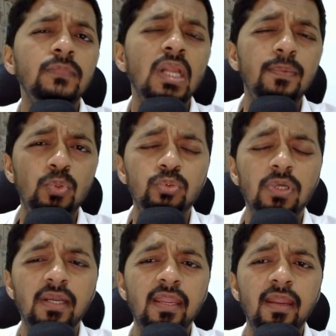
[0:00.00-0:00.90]
up to
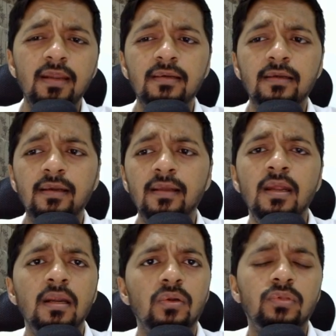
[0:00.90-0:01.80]
3,800
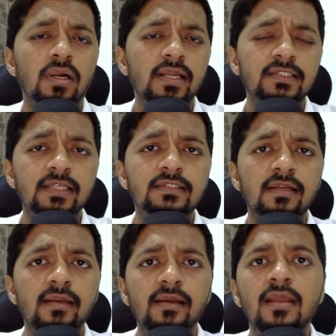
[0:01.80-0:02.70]
to
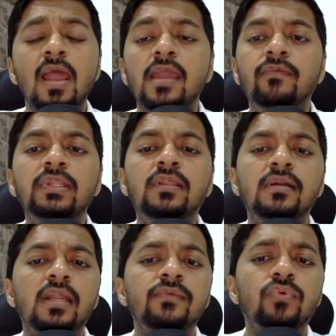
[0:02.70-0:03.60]
3,600, even
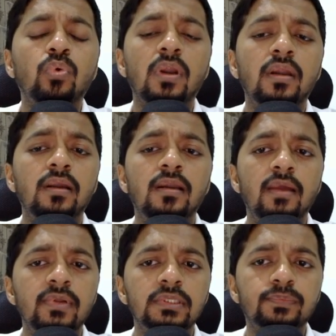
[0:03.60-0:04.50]
3,400
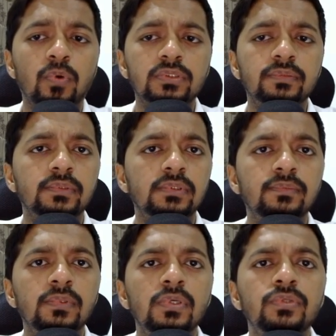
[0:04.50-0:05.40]
level is possible.
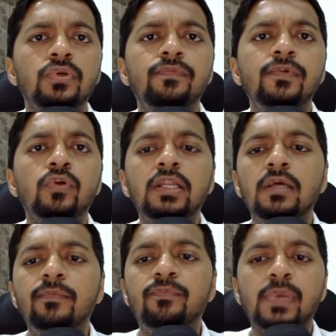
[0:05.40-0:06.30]
So if you look at
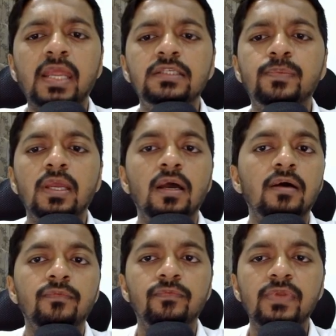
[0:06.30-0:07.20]
the price
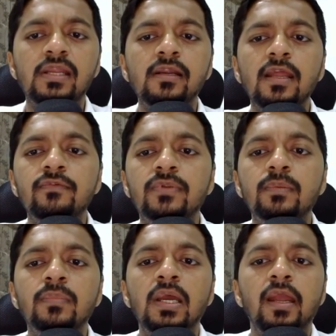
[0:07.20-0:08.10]
weekly time
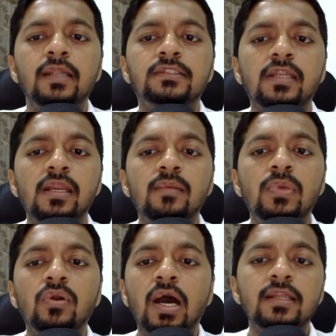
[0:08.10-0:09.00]
frame, it's trading
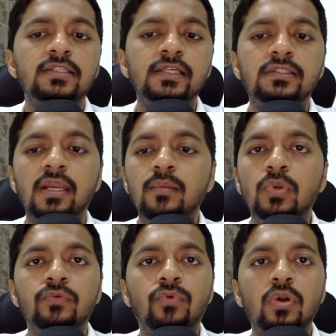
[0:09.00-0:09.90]
below, RSI is trading
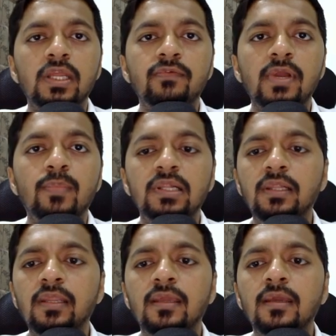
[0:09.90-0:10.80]
below 40, while
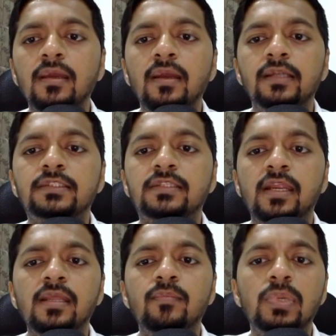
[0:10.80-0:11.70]
monthly it's
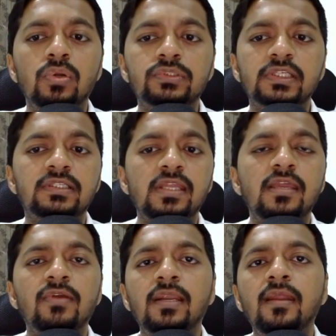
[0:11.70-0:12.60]
trading below 60,
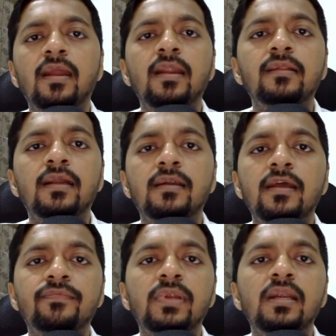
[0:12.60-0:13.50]
indicating that
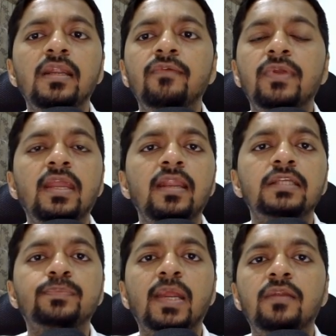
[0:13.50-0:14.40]
definitely we can
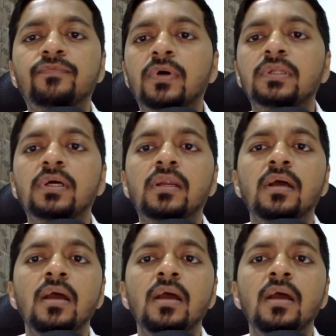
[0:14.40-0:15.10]
expect further